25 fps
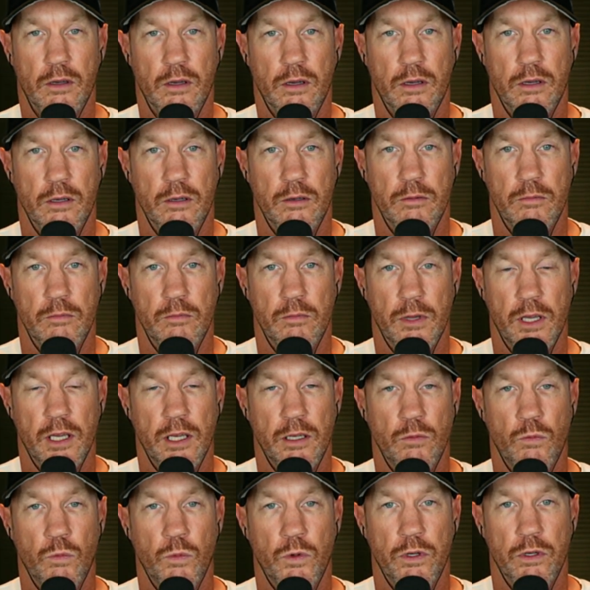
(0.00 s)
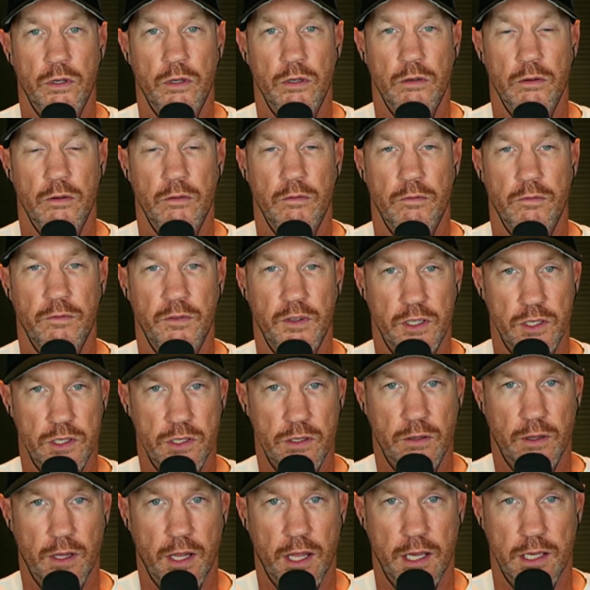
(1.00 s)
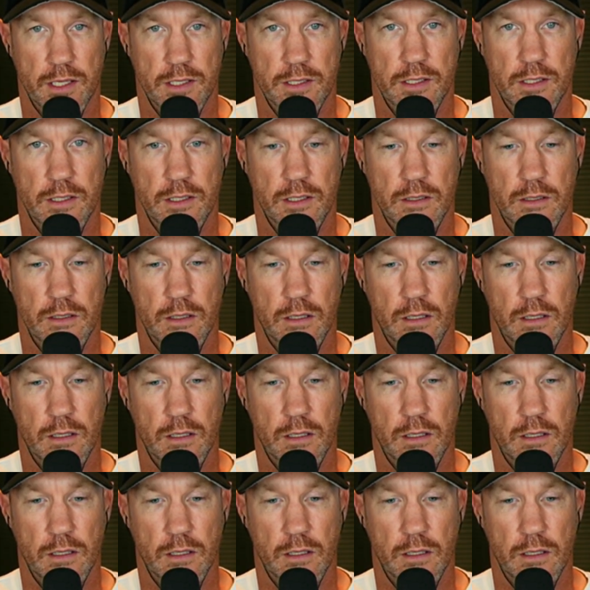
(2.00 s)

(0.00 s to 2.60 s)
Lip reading: And we're visualizing,